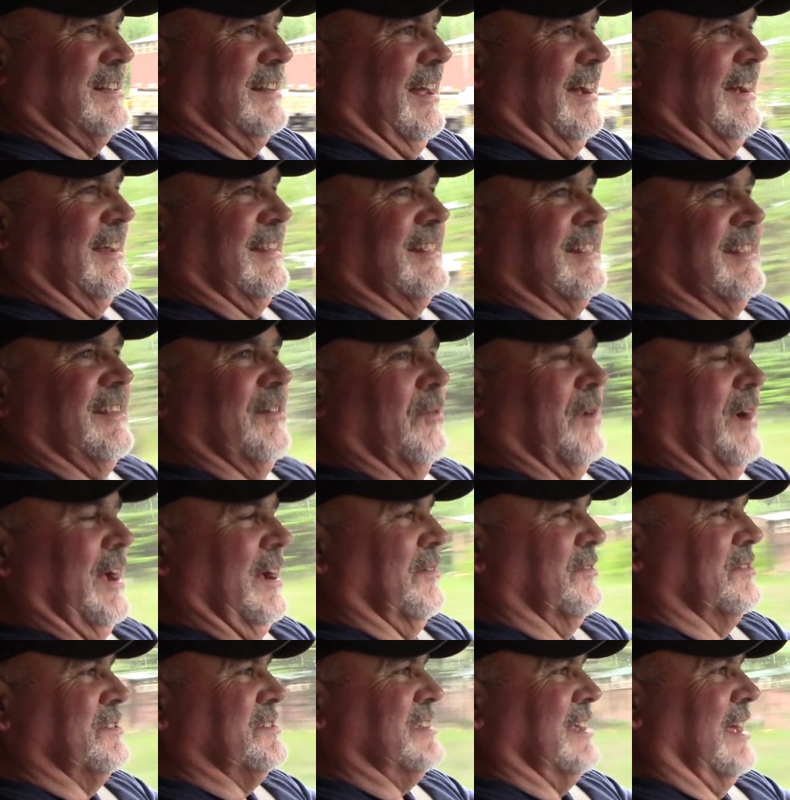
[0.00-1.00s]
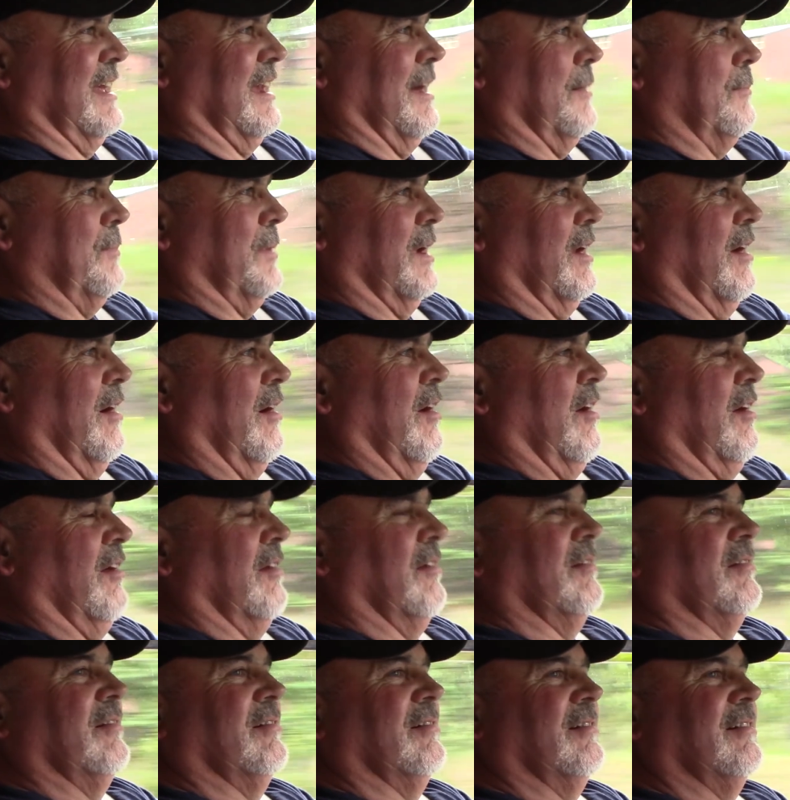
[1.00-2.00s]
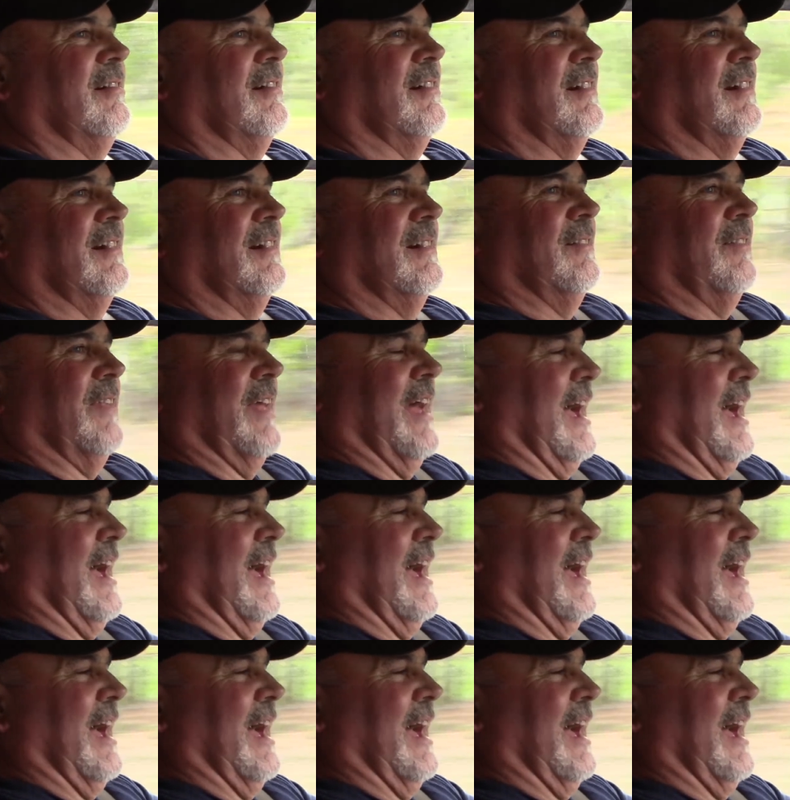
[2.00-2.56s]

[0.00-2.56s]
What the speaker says: liked the way it was set up at all. It